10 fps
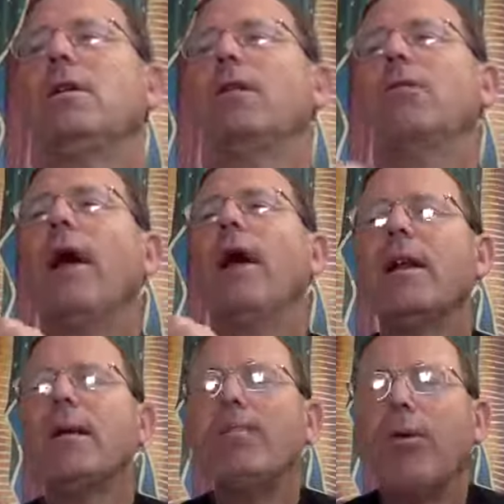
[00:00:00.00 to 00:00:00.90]
the
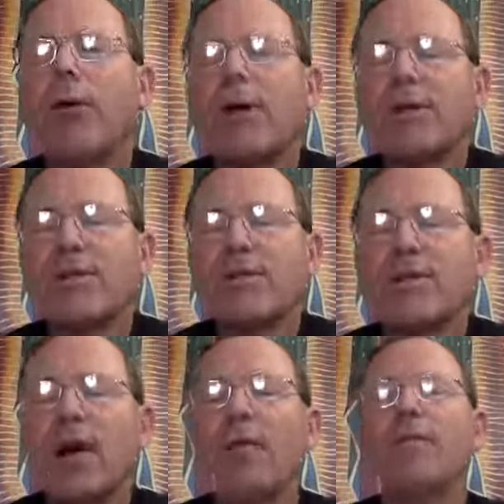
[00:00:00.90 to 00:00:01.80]
great
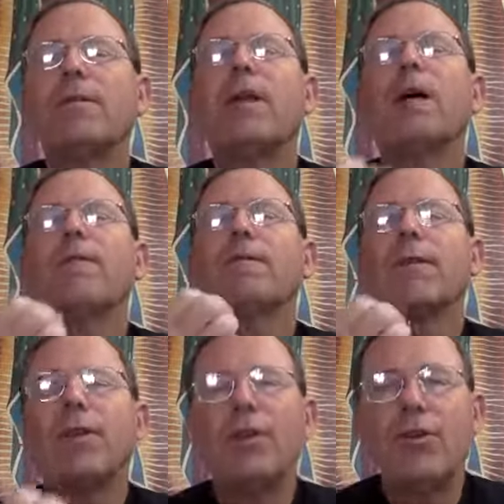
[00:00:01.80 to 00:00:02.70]
importance of love
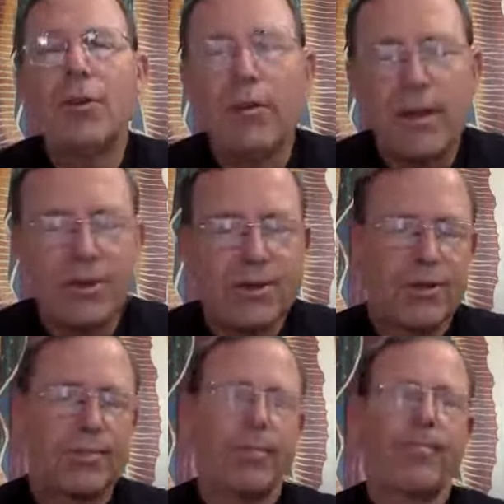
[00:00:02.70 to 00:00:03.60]
for the
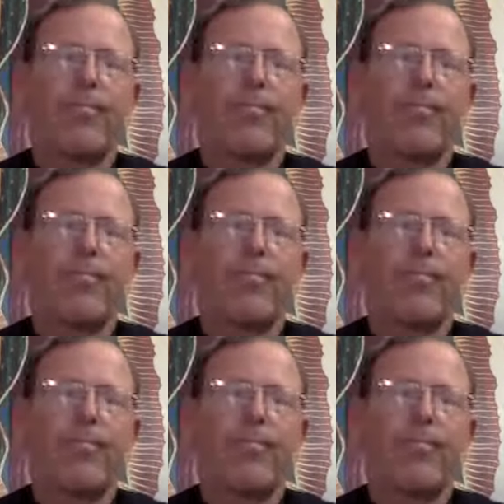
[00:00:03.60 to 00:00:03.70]
Eucharist.